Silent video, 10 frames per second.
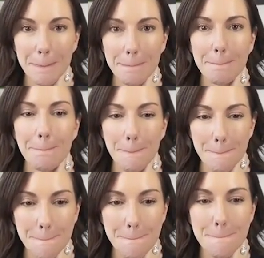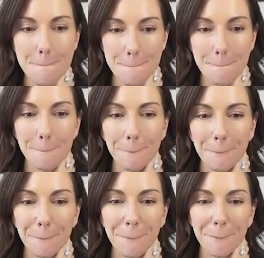
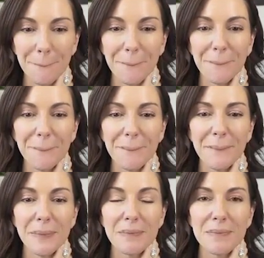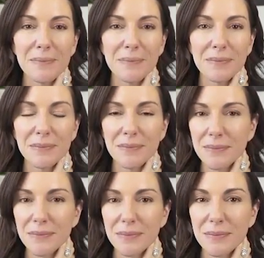
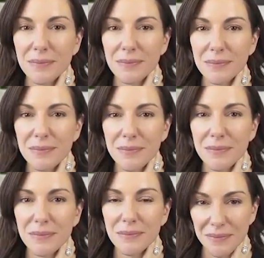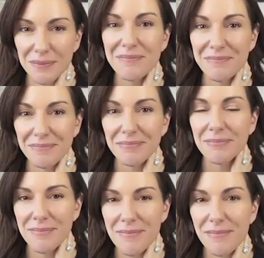
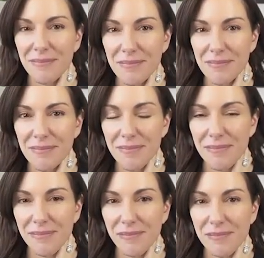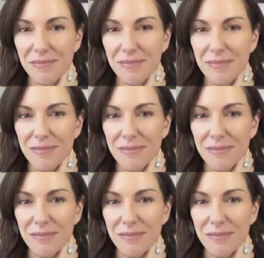(silent)